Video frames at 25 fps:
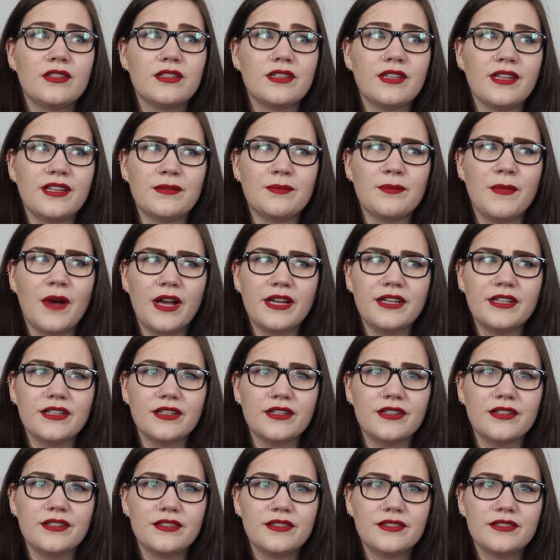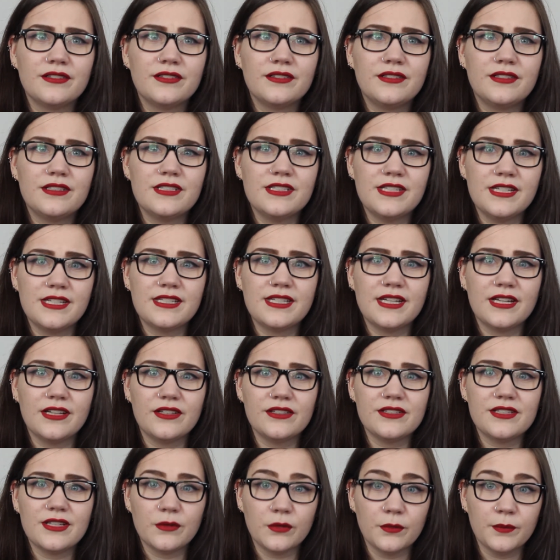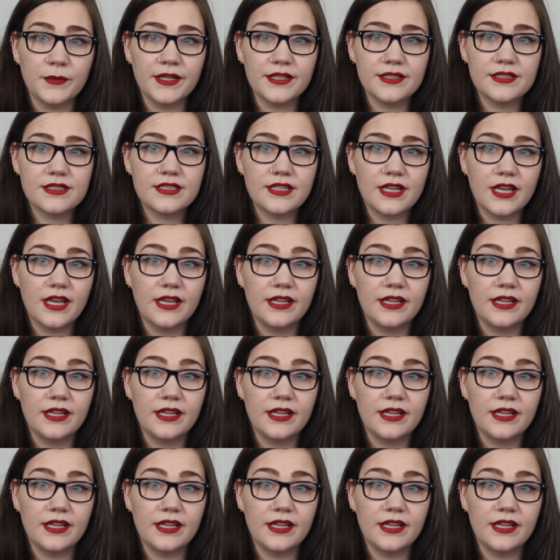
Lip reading: Like minor details that were missed,